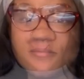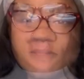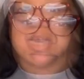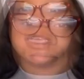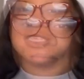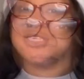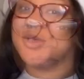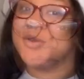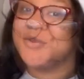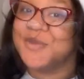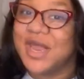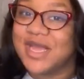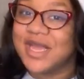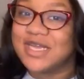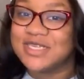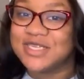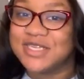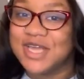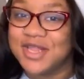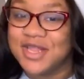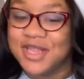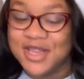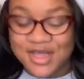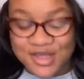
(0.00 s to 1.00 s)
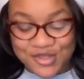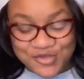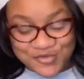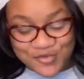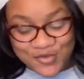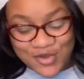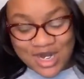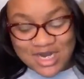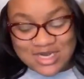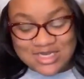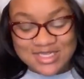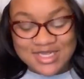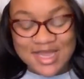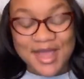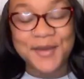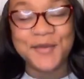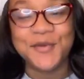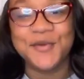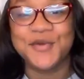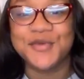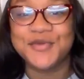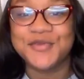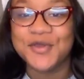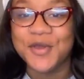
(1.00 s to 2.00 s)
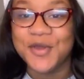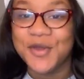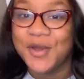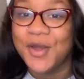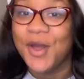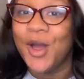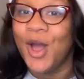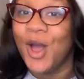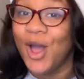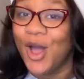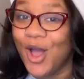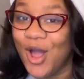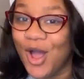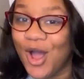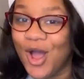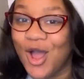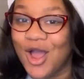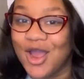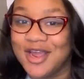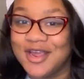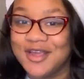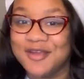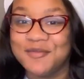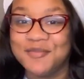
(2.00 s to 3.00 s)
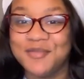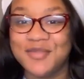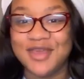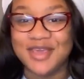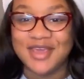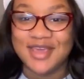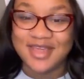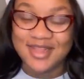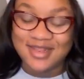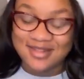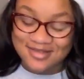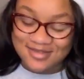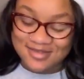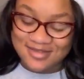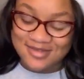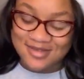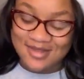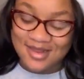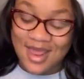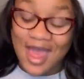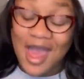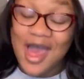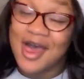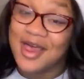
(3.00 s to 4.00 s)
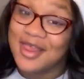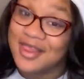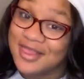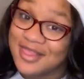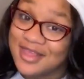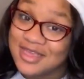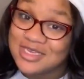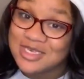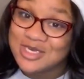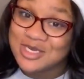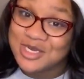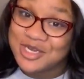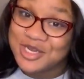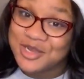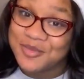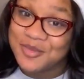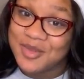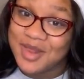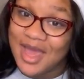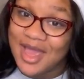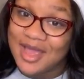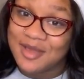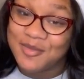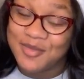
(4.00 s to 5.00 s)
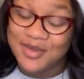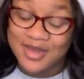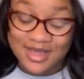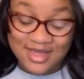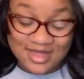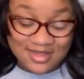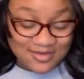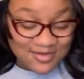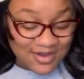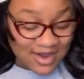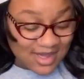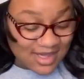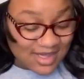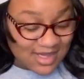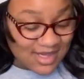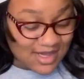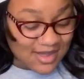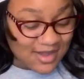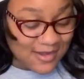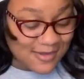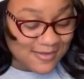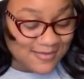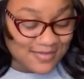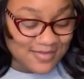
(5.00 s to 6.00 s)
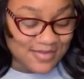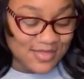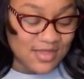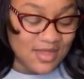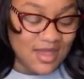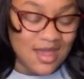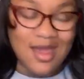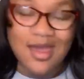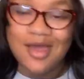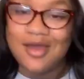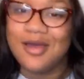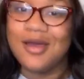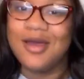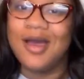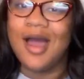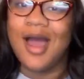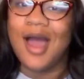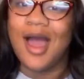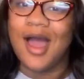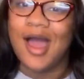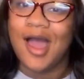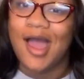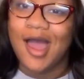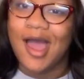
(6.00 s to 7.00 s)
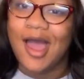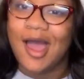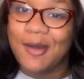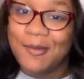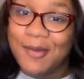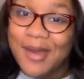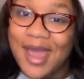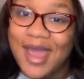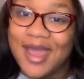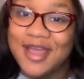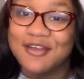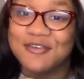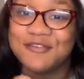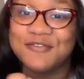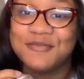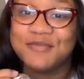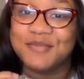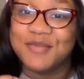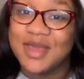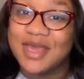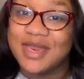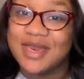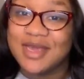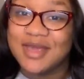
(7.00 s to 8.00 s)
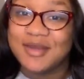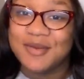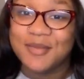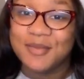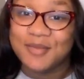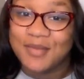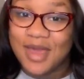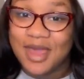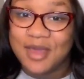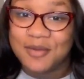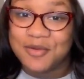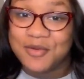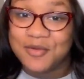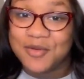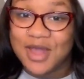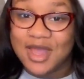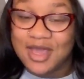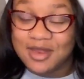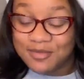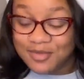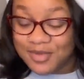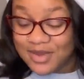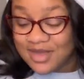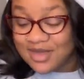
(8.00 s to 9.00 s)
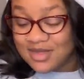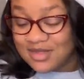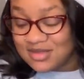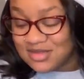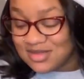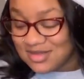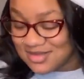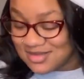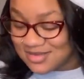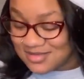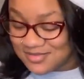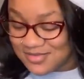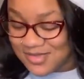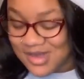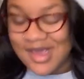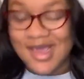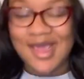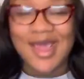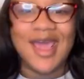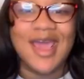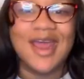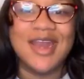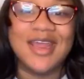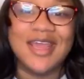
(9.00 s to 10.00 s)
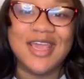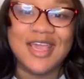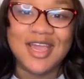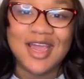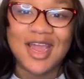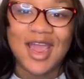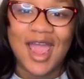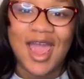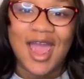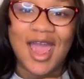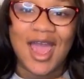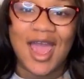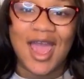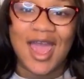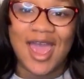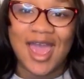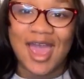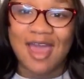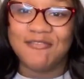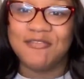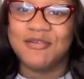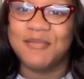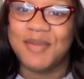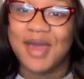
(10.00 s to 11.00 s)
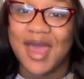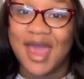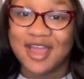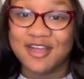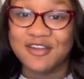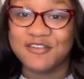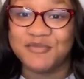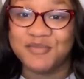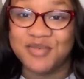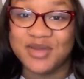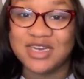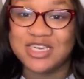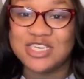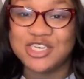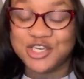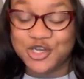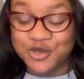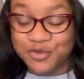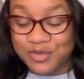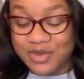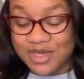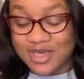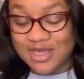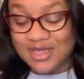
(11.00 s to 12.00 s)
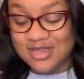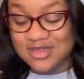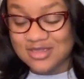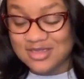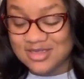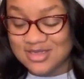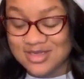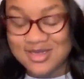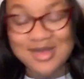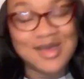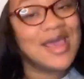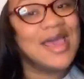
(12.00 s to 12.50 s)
So next on the list for our staples are your beans. These are your black beans right here. A bag of mini baby red beans. And here I have a bag of Pantry beans.